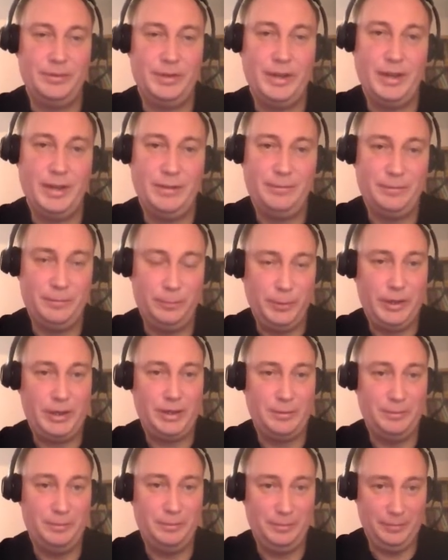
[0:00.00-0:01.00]
have
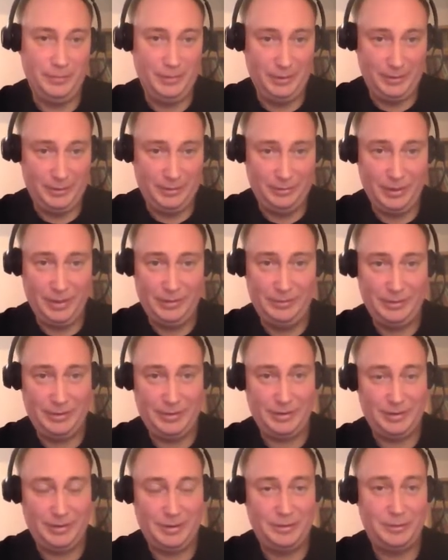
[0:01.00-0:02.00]
weaker
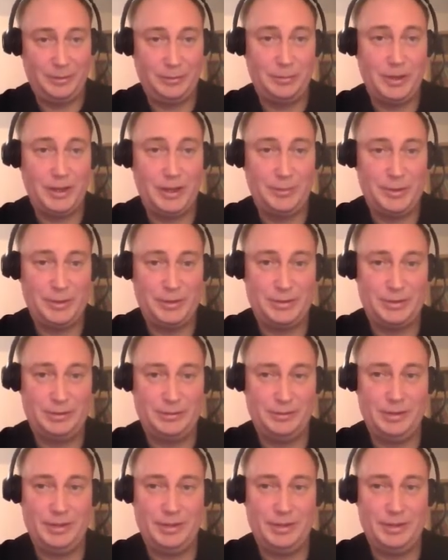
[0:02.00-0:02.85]
traffic requirements,